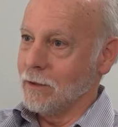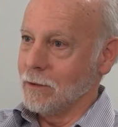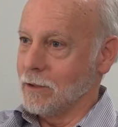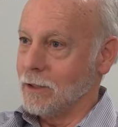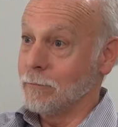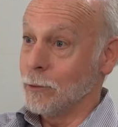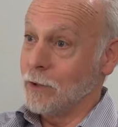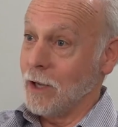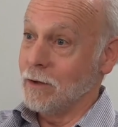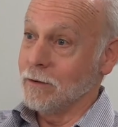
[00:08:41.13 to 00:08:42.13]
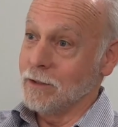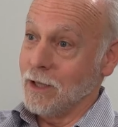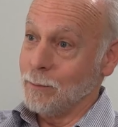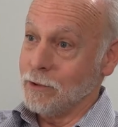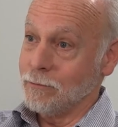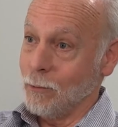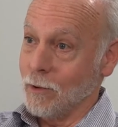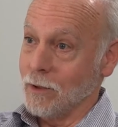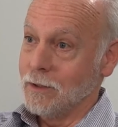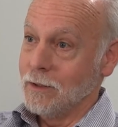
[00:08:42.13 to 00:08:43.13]
the interview day or the day
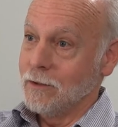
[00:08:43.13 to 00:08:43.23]
before,